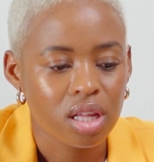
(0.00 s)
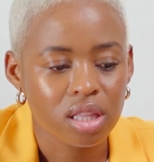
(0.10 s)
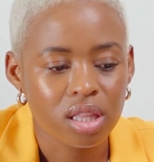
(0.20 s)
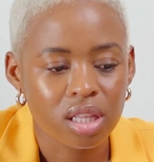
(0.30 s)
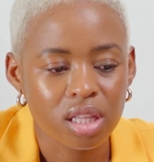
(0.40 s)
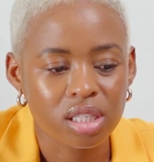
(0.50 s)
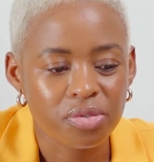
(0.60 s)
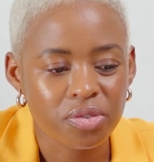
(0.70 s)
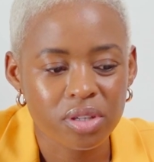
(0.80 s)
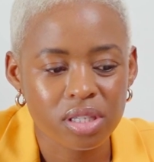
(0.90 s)
The
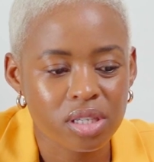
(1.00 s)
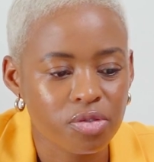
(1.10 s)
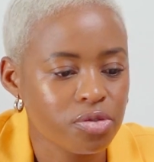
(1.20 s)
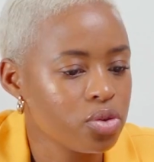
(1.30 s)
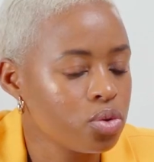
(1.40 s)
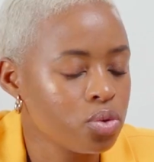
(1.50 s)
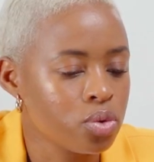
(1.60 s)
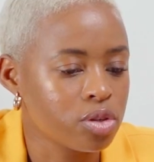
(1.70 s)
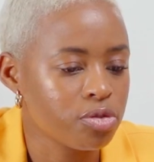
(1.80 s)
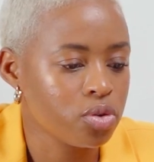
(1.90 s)
difference is a
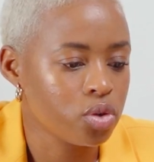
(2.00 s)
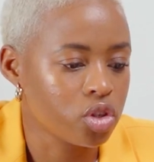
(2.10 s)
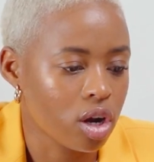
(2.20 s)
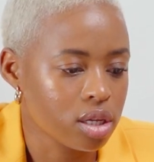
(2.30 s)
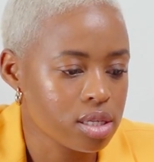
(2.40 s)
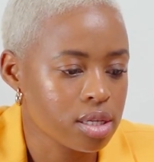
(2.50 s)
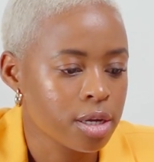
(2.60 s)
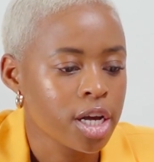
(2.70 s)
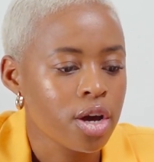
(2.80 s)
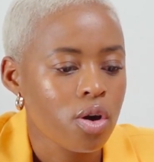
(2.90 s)
few dollars.
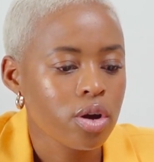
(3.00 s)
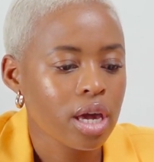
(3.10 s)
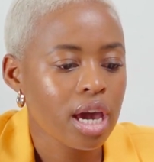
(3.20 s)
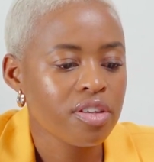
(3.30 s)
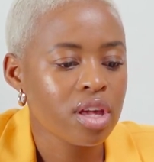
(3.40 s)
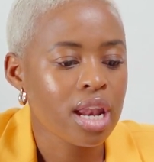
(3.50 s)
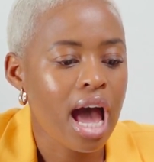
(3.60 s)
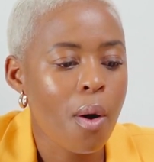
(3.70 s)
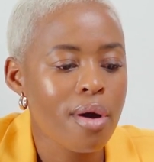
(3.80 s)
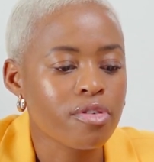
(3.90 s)
Okay, and then
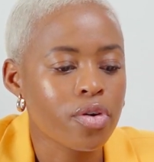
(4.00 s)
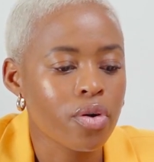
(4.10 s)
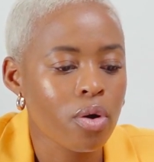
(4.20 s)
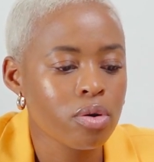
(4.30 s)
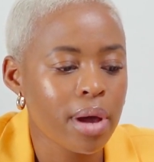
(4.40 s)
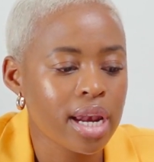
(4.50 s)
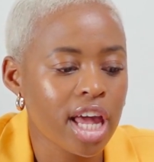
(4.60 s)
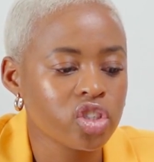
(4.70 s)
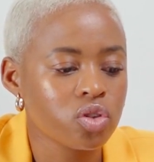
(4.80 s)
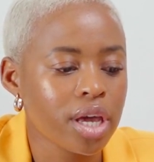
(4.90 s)
how I've grown my
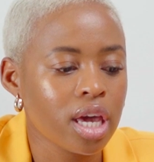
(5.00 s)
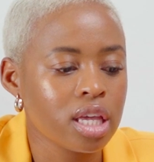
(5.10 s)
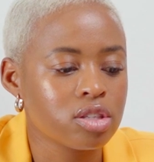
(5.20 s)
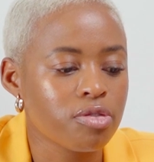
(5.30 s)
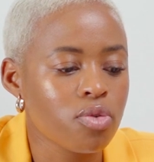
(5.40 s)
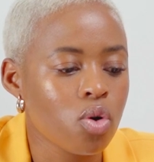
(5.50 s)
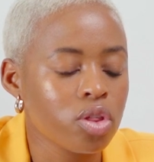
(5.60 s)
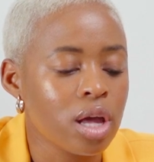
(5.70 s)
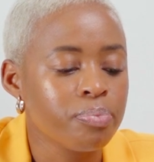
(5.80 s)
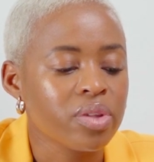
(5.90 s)
natural hair is the
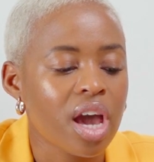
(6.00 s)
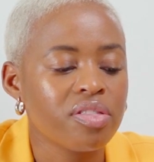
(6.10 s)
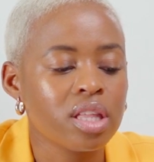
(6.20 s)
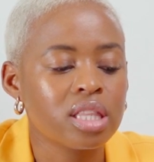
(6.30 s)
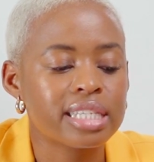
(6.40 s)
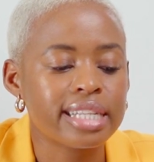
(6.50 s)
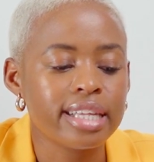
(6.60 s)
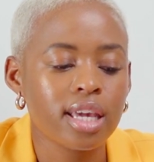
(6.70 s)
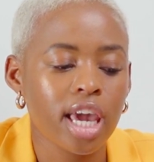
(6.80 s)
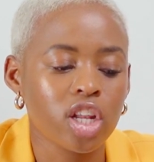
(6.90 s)
4th, and then the
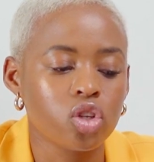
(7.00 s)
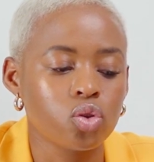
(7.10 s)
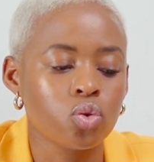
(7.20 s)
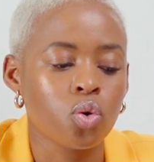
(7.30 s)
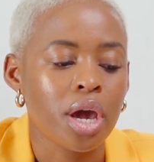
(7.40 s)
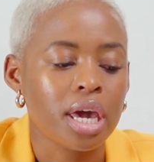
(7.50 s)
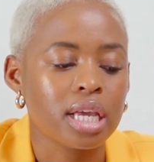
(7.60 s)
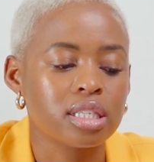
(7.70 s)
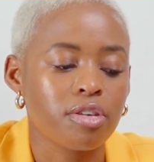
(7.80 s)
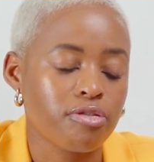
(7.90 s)
sleek hairdo
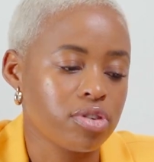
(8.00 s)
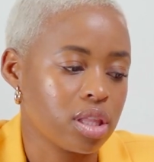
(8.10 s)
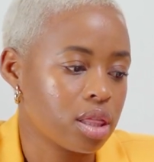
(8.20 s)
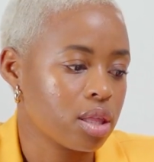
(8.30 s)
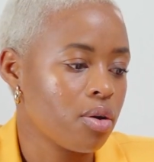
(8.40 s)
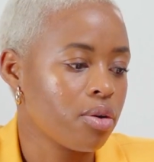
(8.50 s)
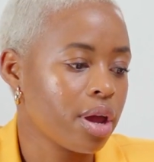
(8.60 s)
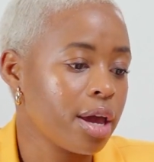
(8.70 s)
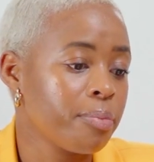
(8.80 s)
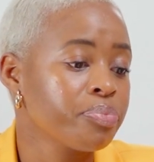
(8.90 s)
is the 5th.
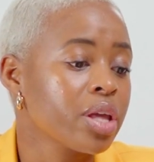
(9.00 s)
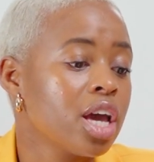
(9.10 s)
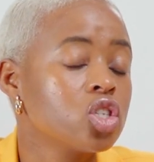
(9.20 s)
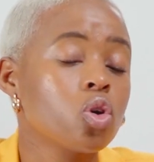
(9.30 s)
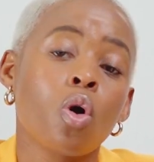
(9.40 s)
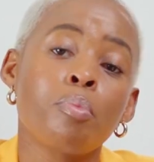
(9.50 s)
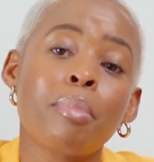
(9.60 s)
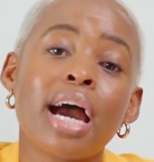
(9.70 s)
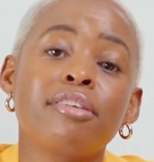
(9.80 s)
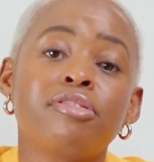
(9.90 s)
Okay, so
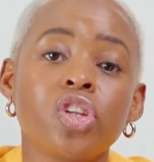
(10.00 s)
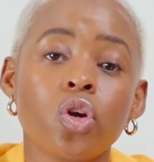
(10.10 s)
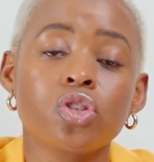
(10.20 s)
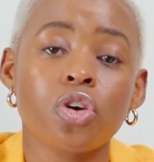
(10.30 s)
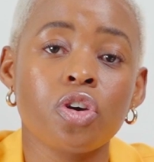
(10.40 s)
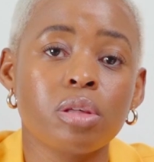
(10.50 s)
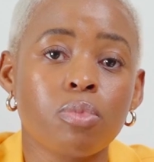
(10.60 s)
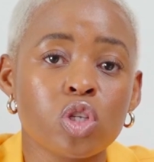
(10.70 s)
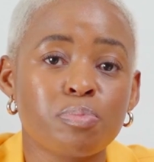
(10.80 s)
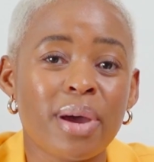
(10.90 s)
my videos earned the
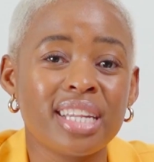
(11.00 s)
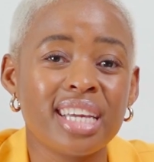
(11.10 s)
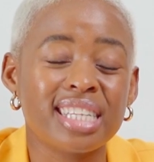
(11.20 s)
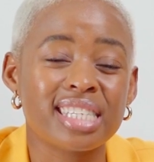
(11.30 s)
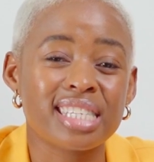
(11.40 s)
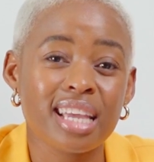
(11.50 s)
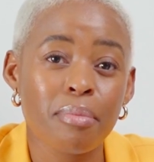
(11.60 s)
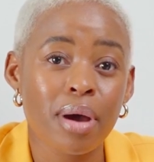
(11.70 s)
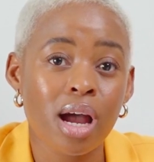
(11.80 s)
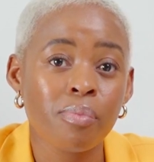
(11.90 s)
most money in
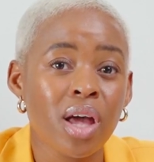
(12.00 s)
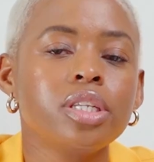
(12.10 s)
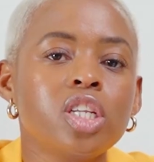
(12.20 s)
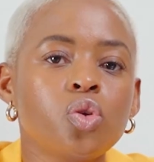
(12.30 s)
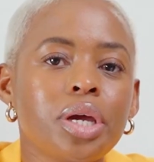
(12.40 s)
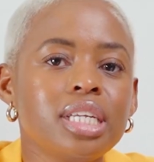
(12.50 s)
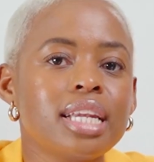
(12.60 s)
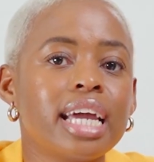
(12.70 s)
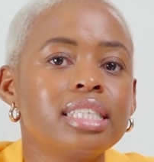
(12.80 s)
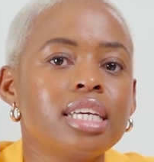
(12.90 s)
December. In
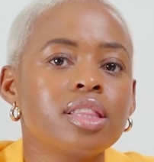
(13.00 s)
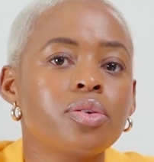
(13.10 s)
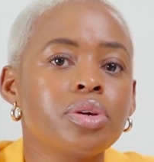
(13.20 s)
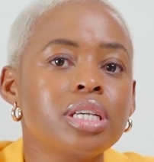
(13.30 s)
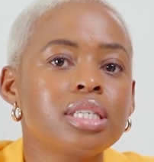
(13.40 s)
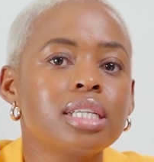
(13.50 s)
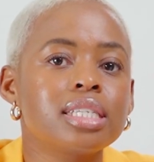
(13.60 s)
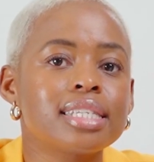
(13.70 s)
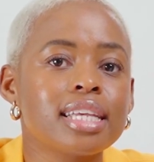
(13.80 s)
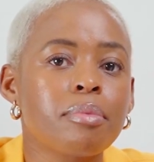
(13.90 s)
2019, the reason
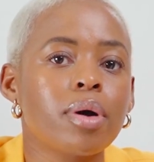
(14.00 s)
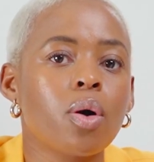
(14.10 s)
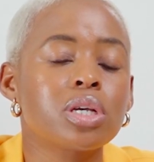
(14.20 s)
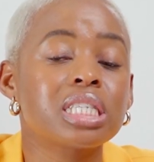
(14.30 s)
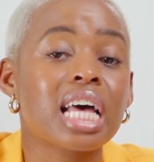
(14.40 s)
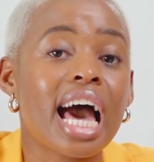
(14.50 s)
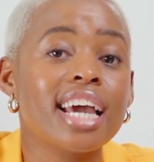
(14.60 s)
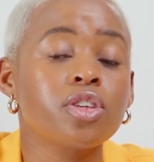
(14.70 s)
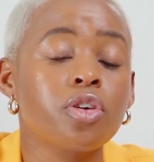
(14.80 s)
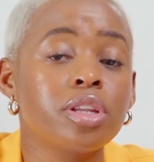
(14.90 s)
December was the
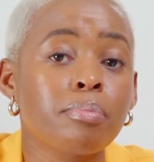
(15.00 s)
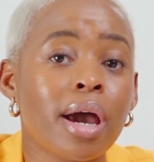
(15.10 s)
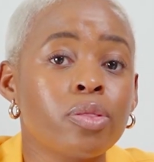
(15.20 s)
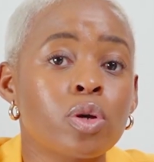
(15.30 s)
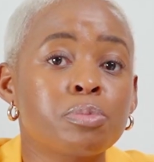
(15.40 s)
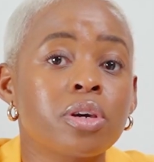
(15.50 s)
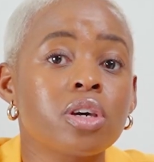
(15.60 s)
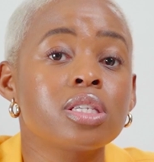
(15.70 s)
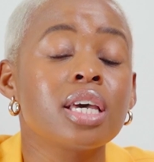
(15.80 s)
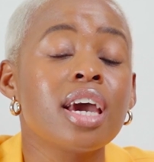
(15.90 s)
highest earning month was
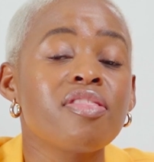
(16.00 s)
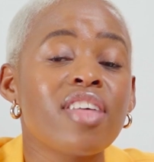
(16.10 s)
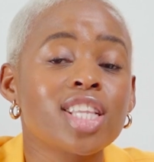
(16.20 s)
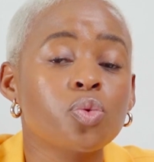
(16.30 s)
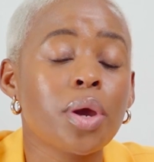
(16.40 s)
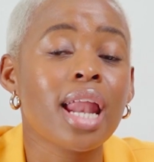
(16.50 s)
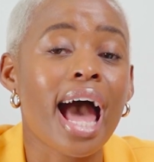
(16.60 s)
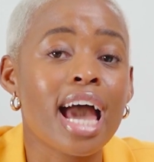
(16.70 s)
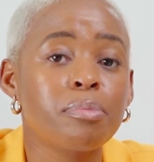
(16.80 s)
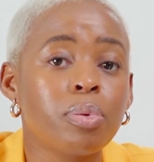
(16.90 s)
because that's when
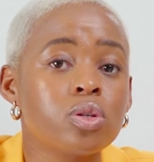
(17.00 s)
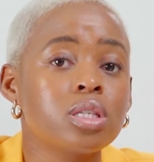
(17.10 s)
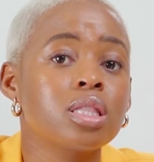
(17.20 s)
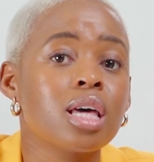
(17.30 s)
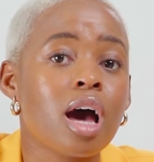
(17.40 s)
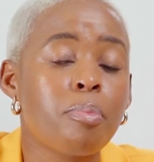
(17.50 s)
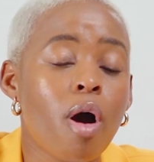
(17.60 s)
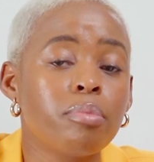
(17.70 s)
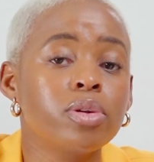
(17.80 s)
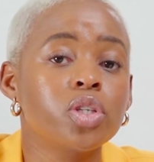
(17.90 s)
I posted the
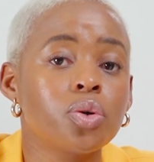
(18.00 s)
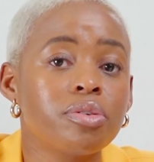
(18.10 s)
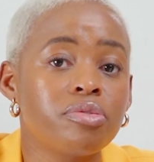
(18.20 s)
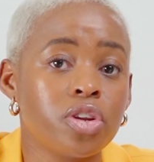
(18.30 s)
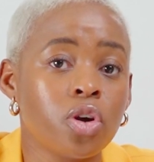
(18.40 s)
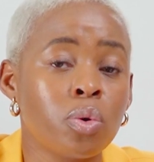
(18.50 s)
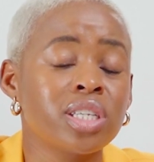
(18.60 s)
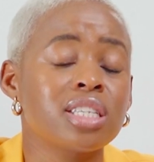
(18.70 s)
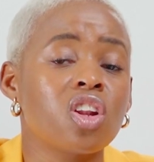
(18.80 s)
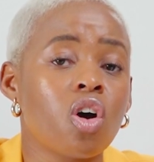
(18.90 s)
apartment tour video,
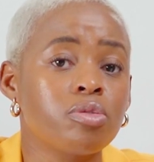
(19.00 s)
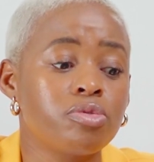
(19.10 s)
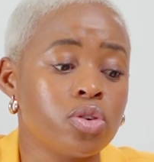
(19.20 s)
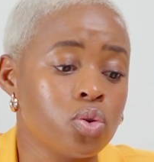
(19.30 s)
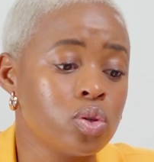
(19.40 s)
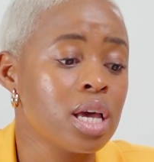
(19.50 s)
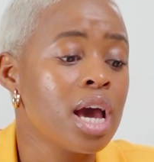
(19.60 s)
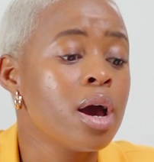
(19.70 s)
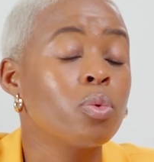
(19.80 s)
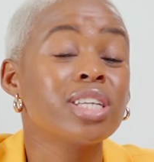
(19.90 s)
which has a lot of views,
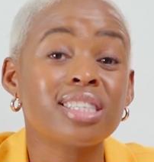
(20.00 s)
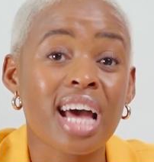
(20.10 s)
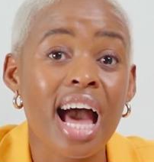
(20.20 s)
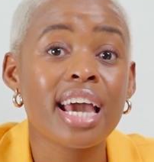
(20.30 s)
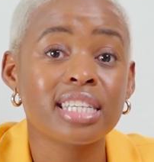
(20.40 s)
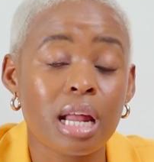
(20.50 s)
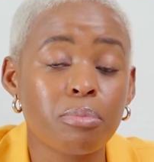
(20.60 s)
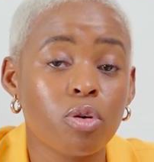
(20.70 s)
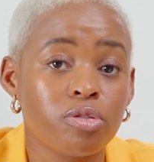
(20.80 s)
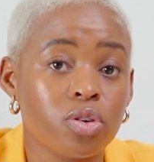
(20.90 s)
which has the highest
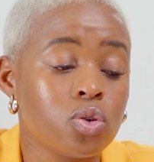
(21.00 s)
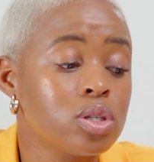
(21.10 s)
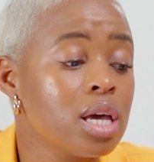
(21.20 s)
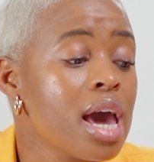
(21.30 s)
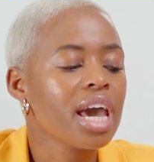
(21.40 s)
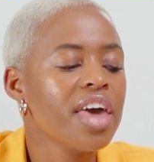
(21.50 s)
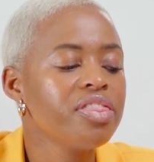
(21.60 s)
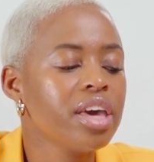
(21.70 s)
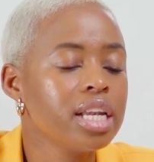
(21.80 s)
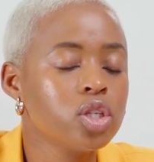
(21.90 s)
number of views.
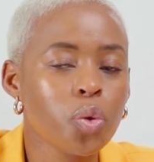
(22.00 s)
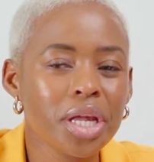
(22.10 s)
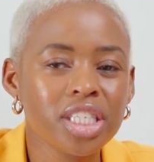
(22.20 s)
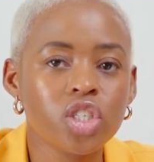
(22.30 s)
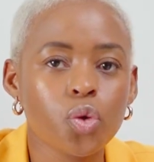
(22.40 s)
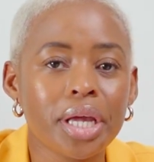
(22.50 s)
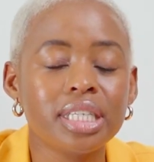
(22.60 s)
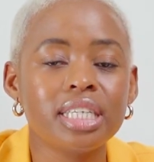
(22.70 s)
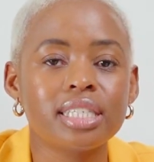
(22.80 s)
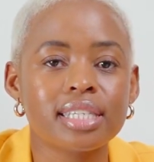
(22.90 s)
And then
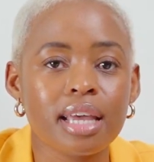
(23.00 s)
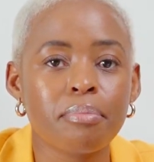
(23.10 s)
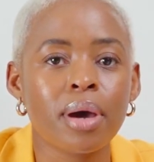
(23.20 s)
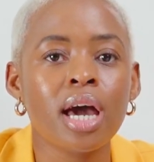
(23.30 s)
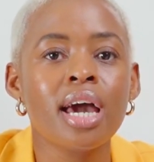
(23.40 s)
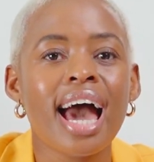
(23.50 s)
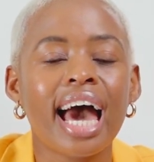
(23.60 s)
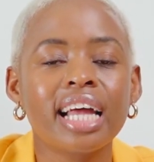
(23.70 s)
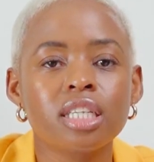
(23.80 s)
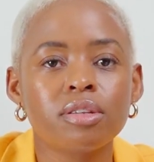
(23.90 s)
2020 December,
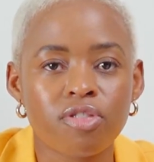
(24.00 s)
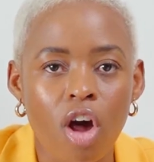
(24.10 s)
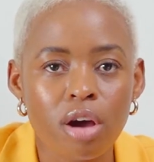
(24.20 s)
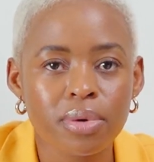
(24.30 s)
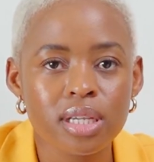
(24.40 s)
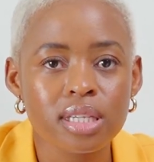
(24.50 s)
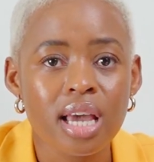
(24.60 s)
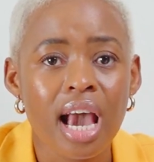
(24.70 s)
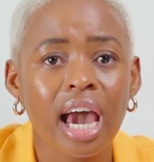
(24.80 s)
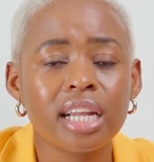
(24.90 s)
I did Vlogmas.
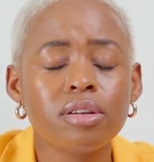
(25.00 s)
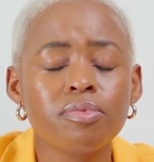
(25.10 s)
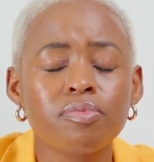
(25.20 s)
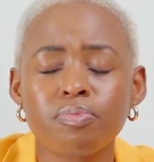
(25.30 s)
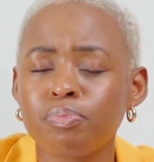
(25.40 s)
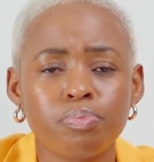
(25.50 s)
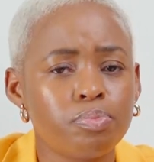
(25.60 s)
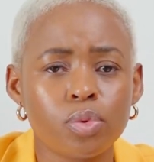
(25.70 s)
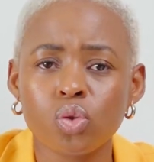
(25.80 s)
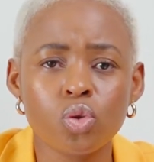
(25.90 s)
I didn't
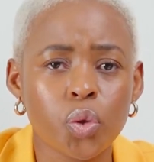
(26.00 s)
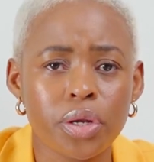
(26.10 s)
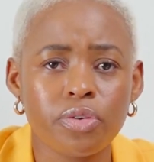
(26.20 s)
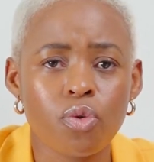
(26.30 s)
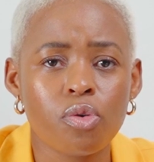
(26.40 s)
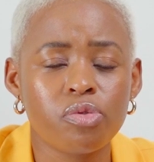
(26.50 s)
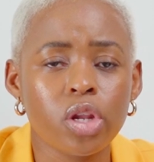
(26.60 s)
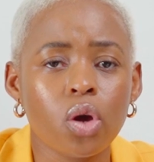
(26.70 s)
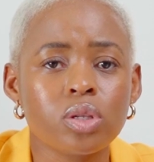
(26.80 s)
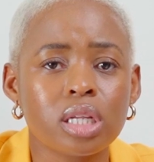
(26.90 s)
do 24
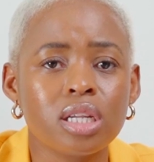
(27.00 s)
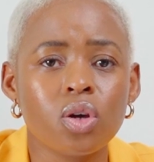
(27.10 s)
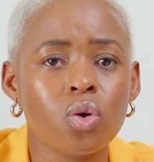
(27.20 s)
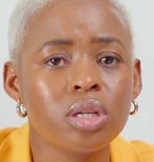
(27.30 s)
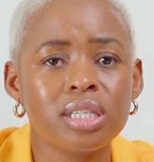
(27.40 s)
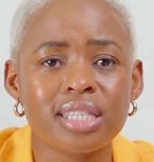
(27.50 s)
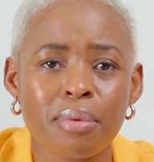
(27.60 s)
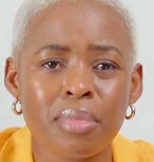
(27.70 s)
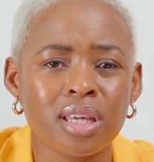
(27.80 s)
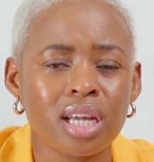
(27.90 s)
videos. I did only
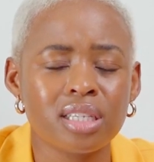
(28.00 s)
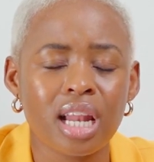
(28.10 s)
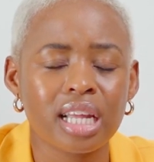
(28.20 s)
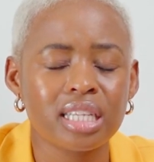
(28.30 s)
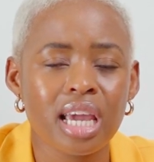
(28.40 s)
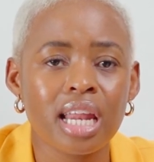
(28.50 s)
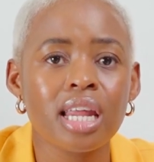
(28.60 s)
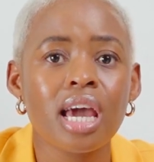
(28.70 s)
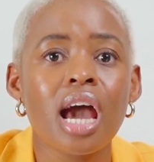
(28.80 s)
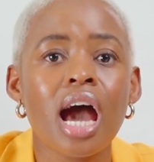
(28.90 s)
some. I think I did like 10.